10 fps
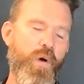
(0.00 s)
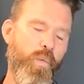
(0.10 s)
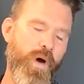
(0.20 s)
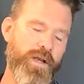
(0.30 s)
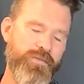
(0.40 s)

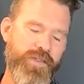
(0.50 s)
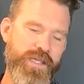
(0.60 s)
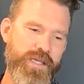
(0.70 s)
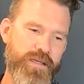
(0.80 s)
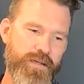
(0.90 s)
One of
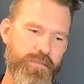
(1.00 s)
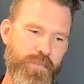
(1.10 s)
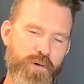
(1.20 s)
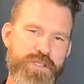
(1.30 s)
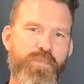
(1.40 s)
the
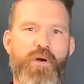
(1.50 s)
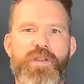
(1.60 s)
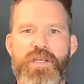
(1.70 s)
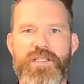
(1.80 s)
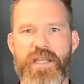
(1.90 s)
most
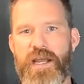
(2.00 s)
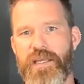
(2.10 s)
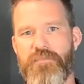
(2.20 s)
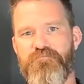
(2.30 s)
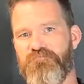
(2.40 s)
important things that
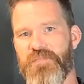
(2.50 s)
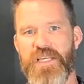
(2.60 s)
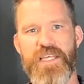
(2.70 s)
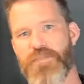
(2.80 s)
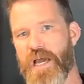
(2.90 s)
I
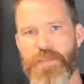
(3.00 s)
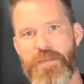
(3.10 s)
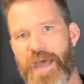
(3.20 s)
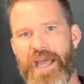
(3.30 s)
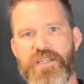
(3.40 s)
keep coming
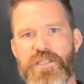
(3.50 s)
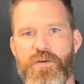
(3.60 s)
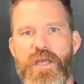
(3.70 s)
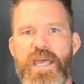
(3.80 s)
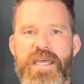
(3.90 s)
back
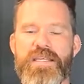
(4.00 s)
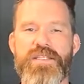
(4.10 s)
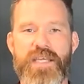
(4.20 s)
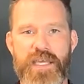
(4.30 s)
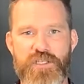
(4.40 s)
to is
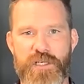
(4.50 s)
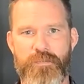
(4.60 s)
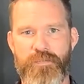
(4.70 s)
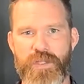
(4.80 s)
the kitchen.